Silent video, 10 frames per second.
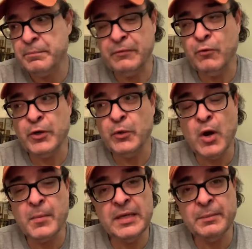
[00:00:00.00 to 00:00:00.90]
before you
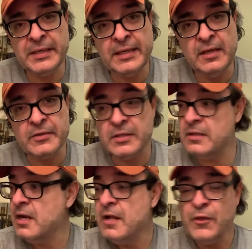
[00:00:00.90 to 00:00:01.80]
harm anybody else.
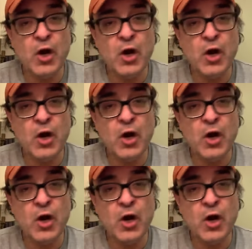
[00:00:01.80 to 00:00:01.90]
And